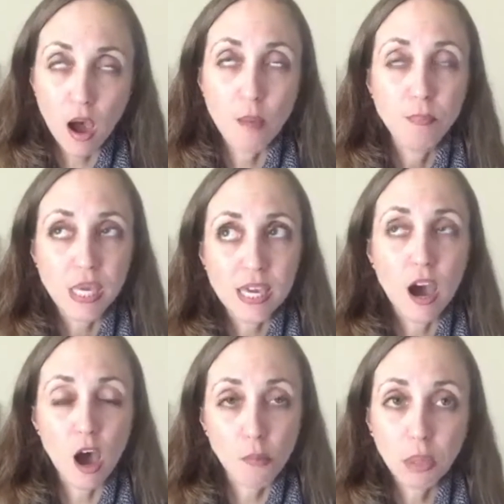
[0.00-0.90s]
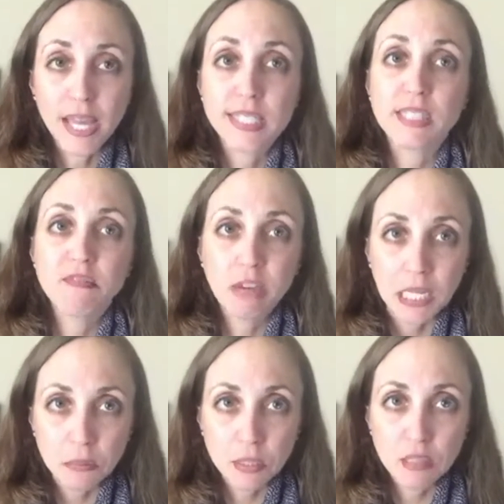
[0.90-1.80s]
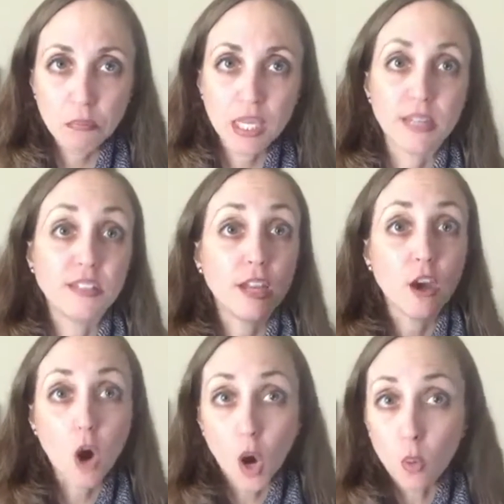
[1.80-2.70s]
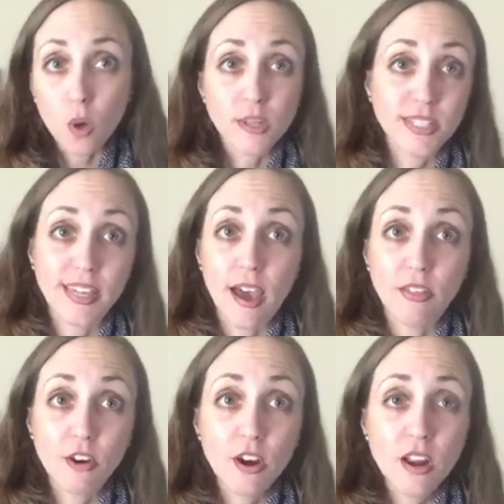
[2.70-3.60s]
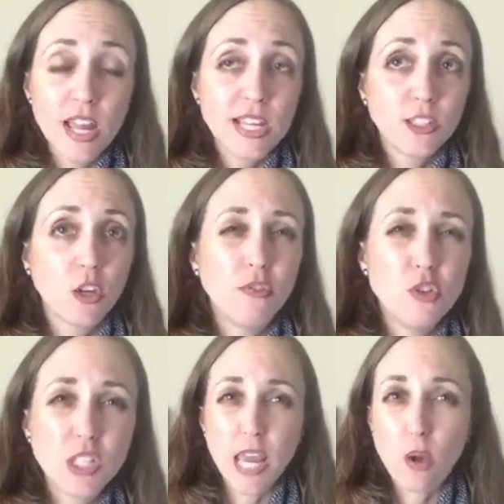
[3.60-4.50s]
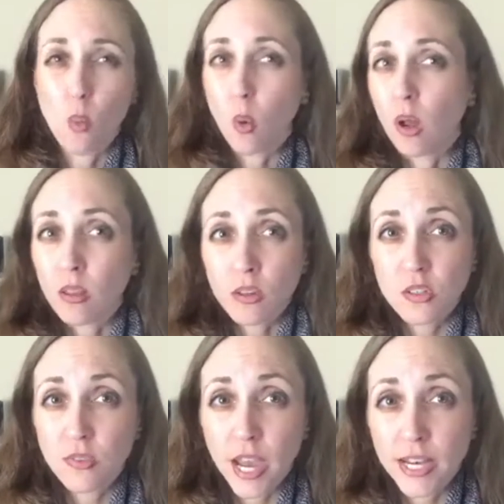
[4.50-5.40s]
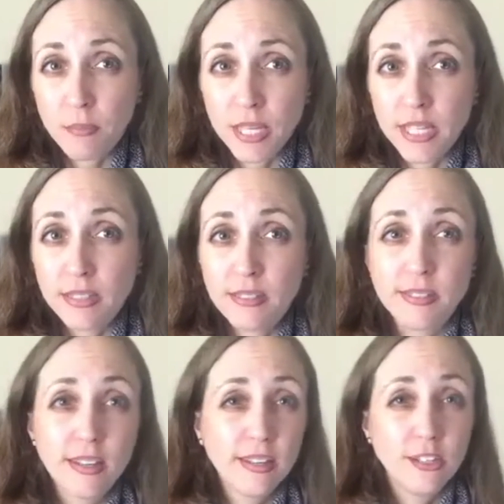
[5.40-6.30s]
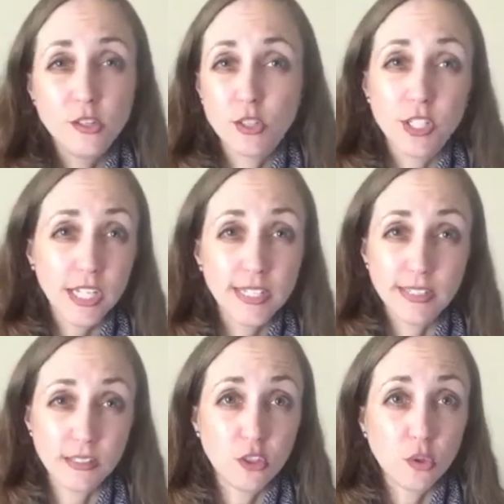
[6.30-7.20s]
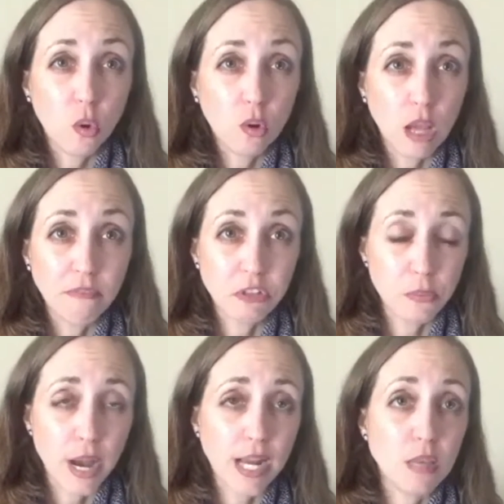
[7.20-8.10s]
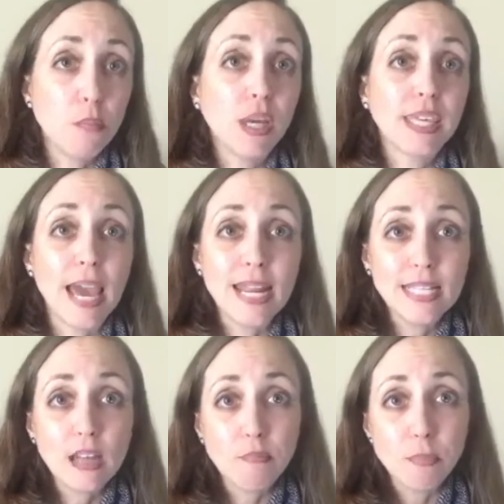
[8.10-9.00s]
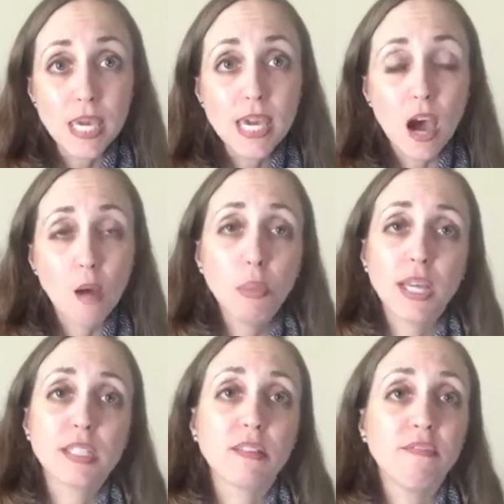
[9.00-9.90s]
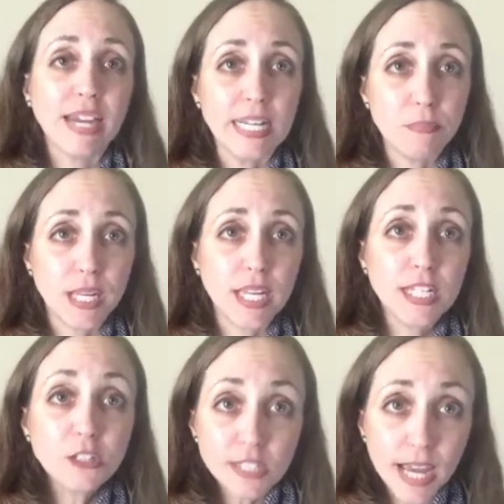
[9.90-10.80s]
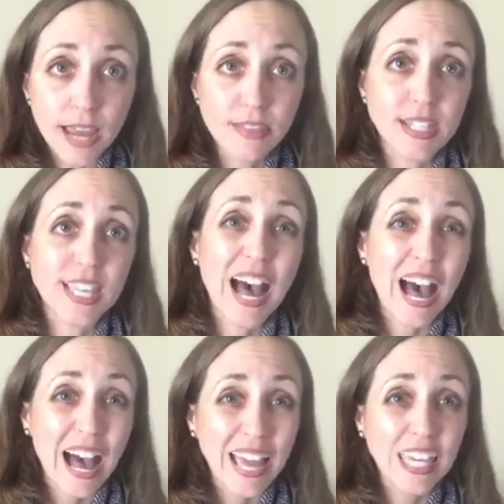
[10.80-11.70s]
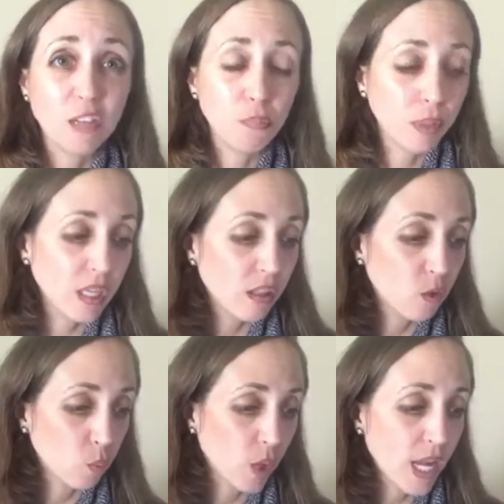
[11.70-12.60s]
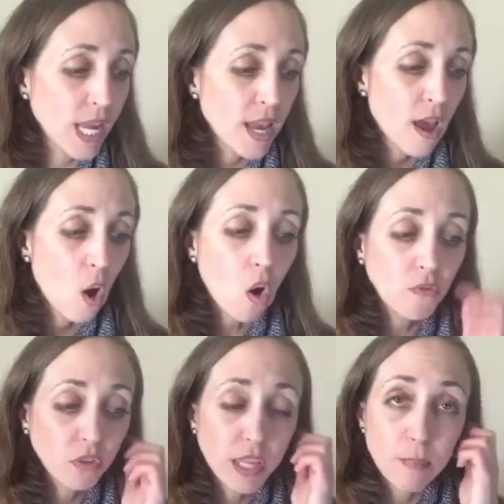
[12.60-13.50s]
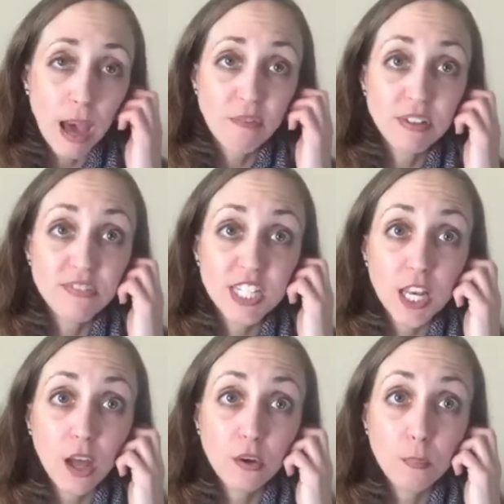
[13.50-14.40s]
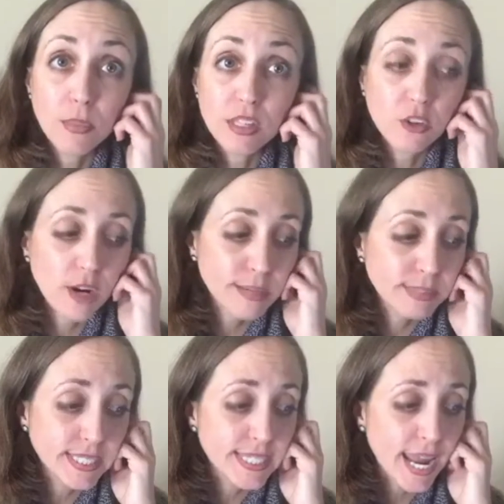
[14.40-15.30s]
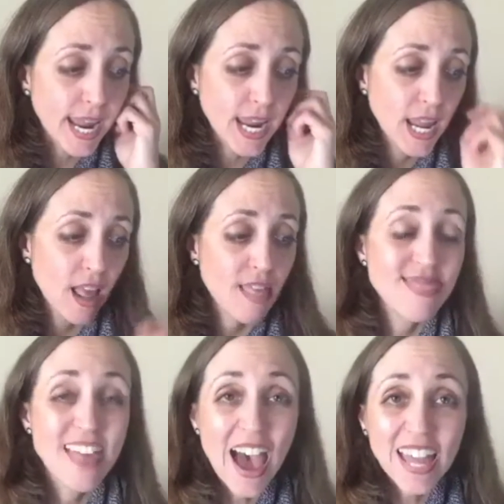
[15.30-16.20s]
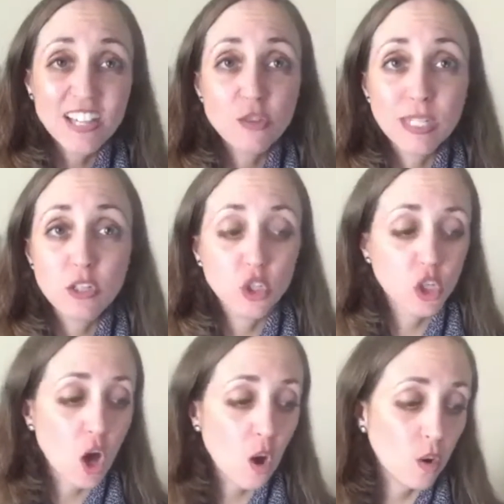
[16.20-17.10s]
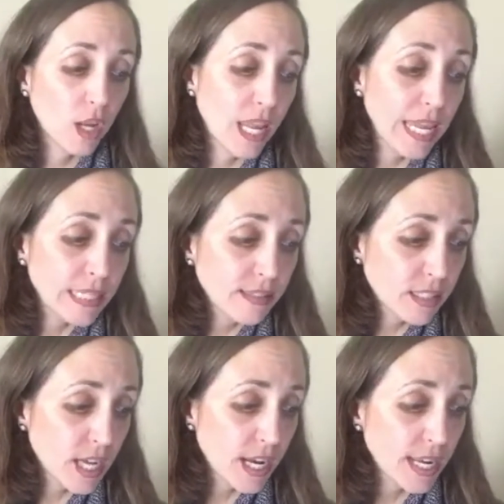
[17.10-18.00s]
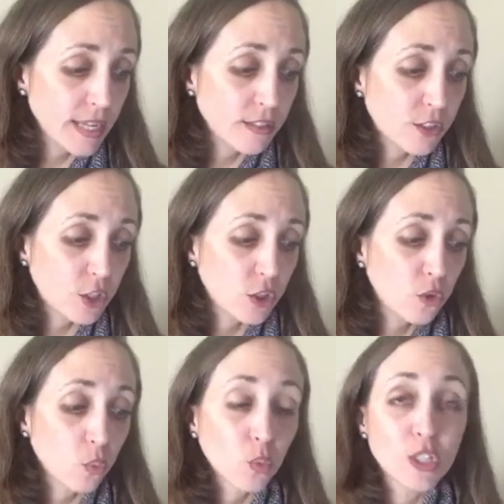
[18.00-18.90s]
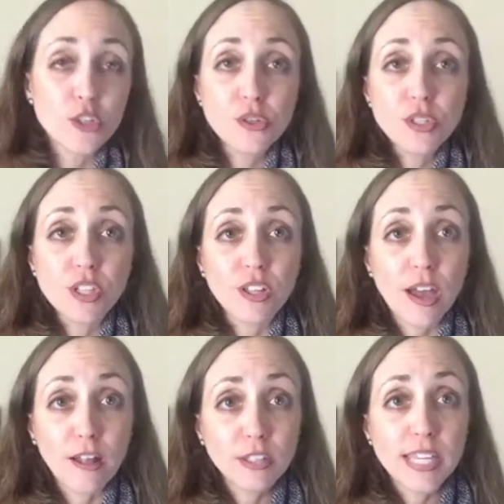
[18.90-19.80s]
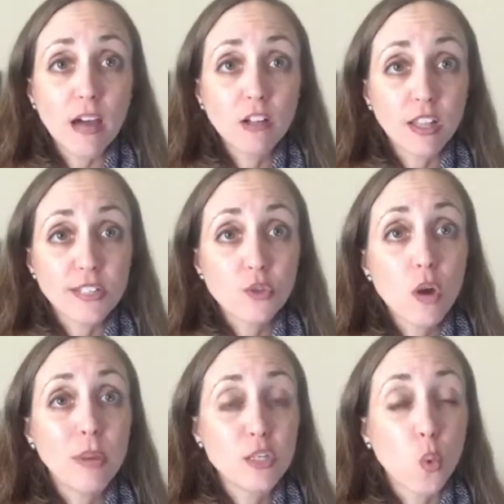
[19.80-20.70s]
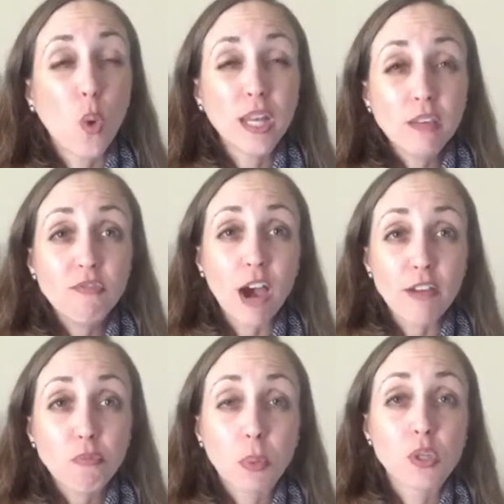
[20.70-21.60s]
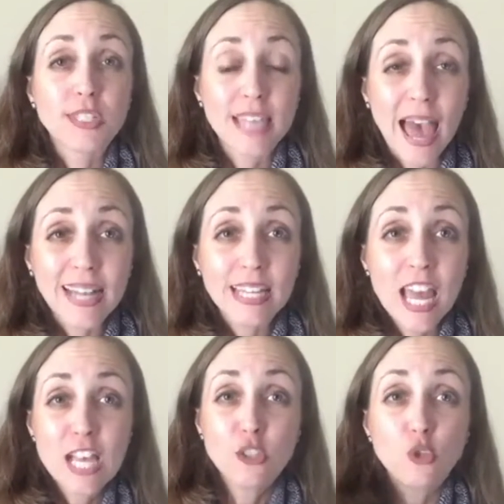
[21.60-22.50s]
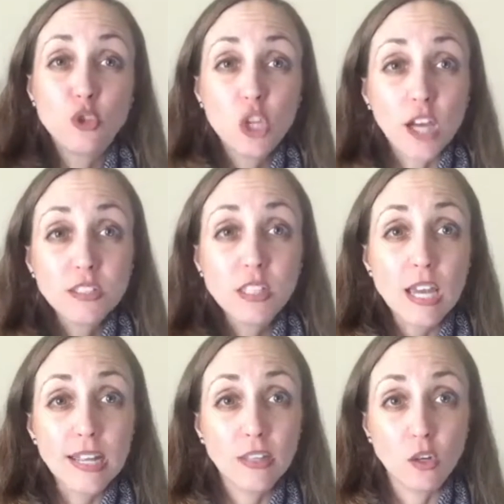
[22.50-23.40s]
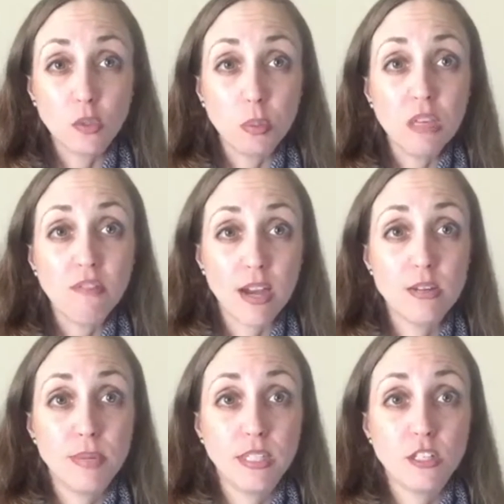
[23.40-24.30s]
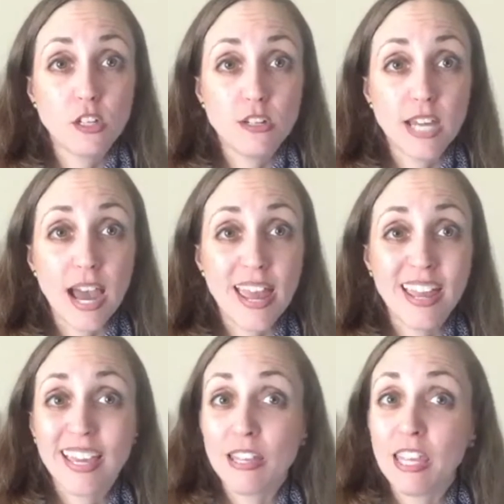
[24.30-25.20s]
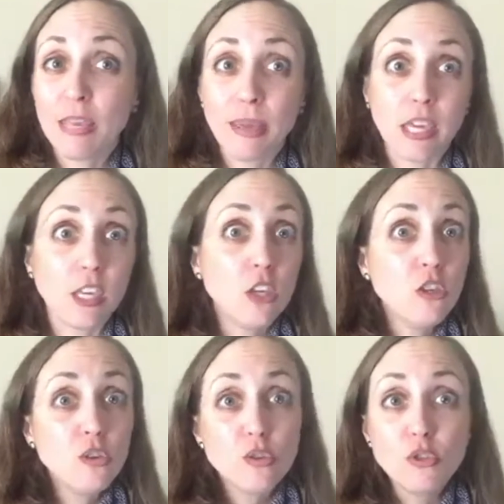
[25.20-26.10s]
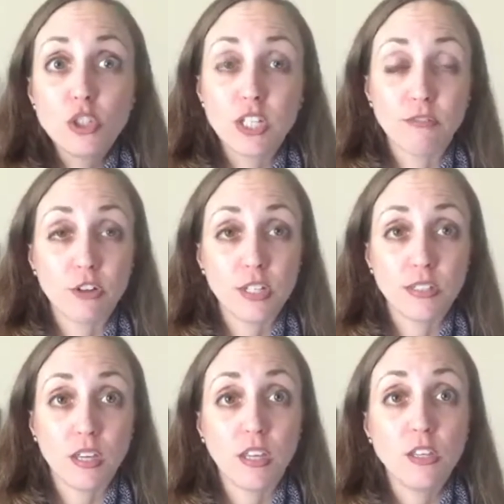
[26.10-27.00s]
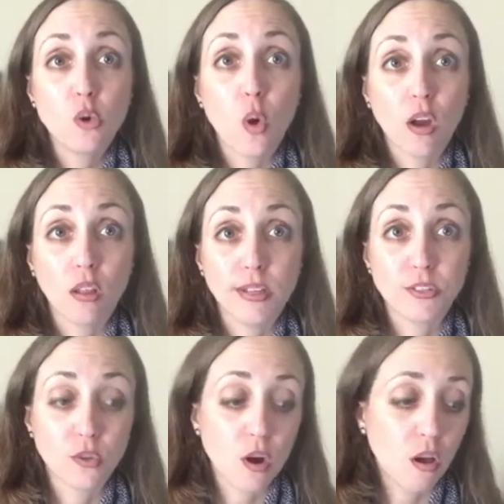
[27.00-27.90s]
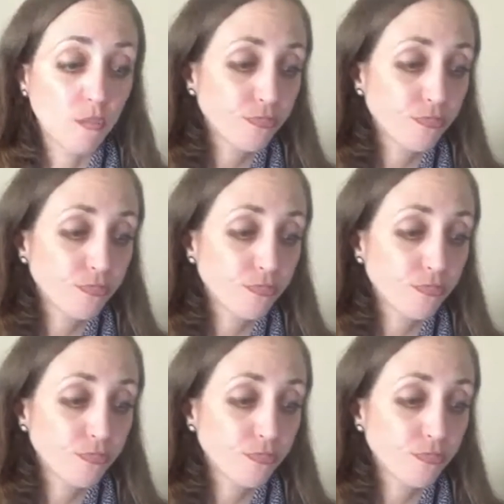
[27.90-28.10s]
B complex vitamin because they all work together. So if you just one of those vitamins, usually it doesn't do a whole lot for your body. But getting a B complex vitamin in your diet that's high in B3, hopefully about 1,500 milligrams a day, that has been shown in studies to reduce LDL cholesterol by 25%. So just getting those B vitamins in your diet can make a huge difference in your cholesterol.